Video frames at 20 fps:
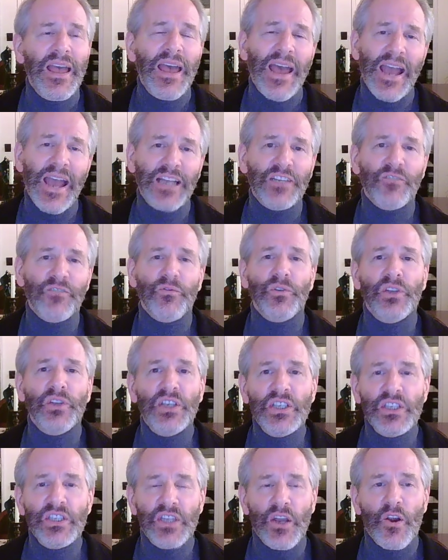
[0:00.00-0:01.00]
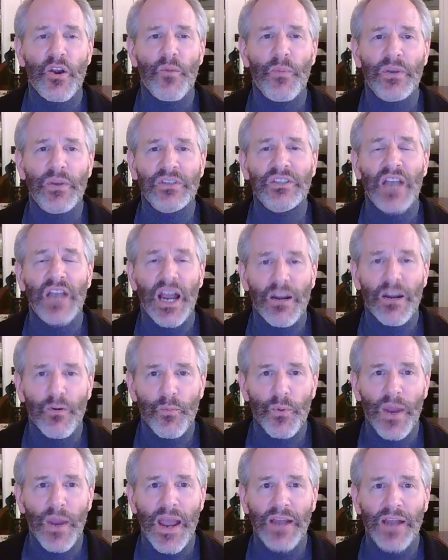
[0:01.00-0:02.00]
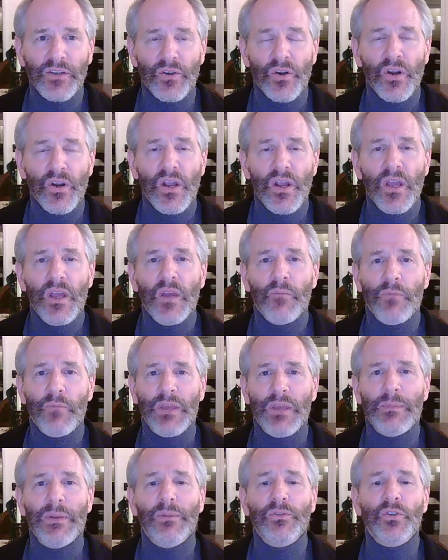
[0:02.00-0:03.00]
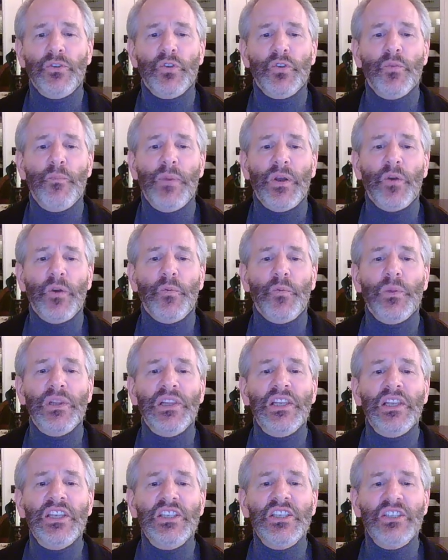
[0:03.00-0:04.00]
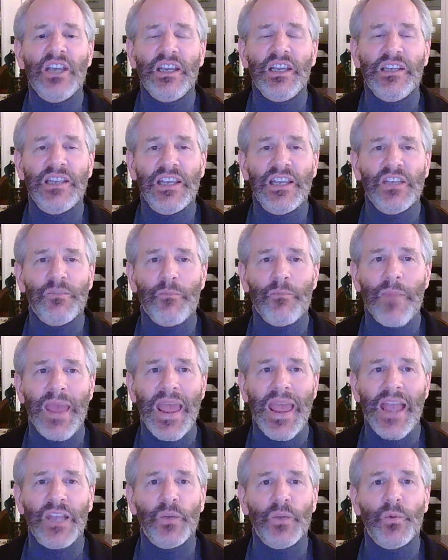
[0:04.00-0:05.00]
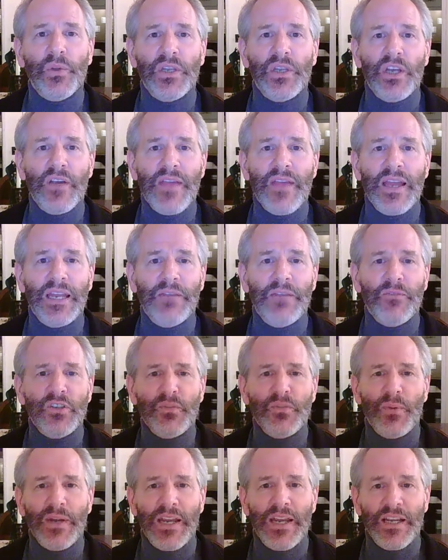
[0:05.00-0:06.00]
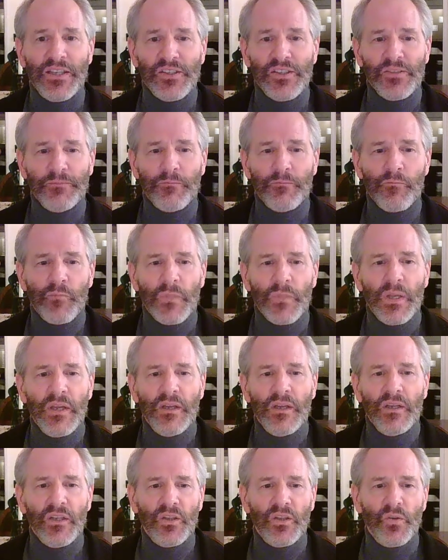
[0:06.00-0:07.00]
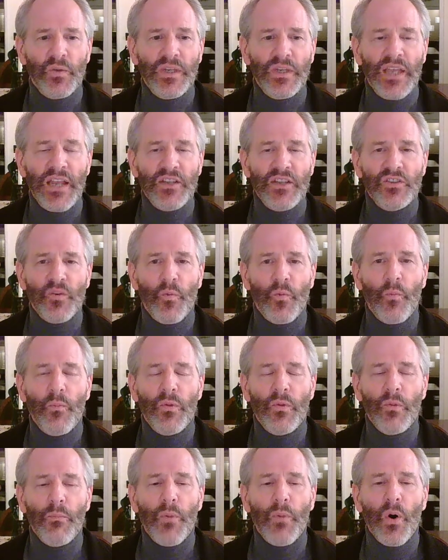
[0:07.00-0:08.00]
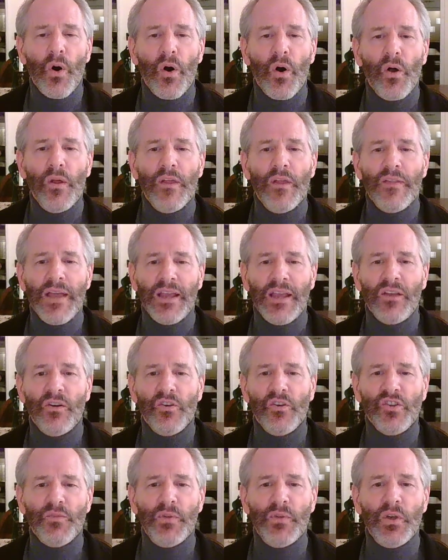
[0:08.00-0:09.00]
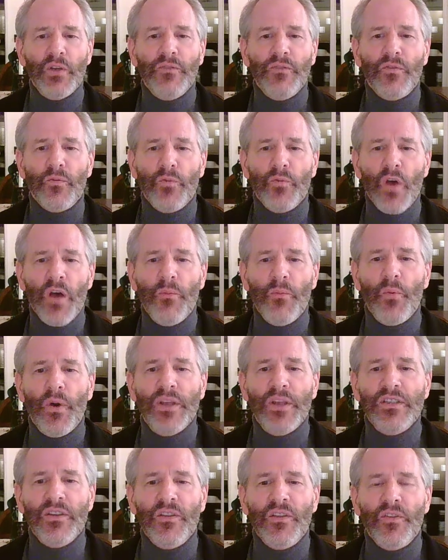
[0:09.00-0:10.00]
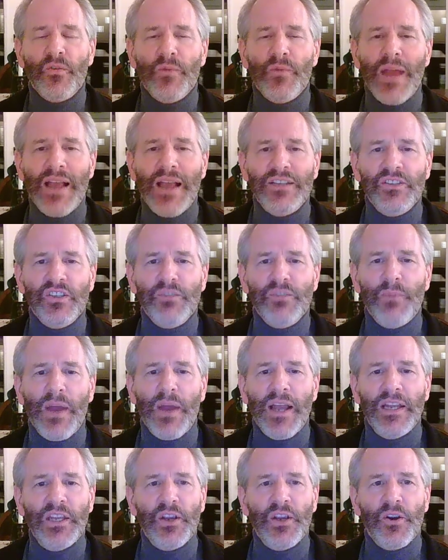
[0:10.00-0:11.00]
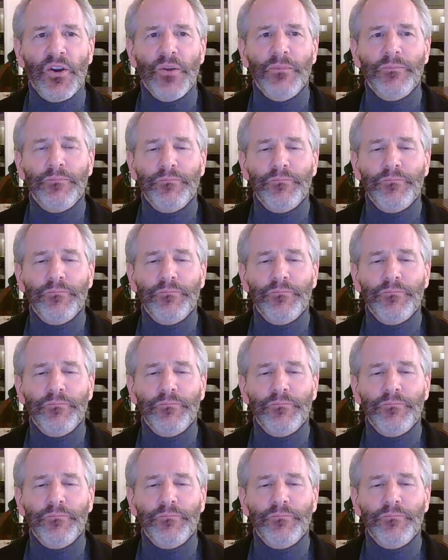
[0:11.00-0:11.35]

active release therapist, chiropractor, may be able to do better release techniques manually on that infraspinatus. Do it against the ball. That can also be good for rhomboids and thoracic spine here.